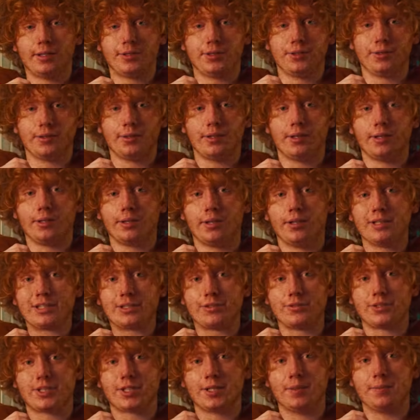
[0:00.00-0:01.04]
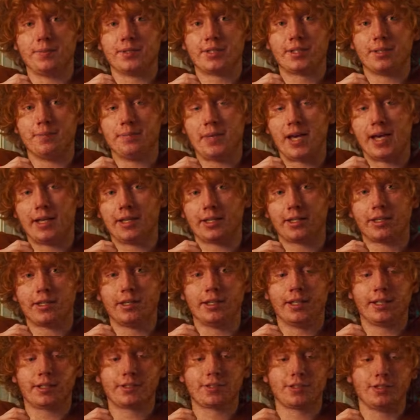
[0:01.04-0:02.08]
there are also some thematic
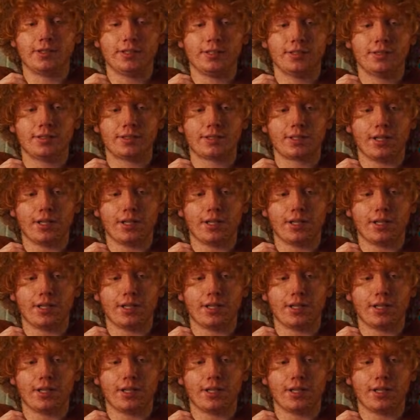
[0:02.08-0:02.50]
connections.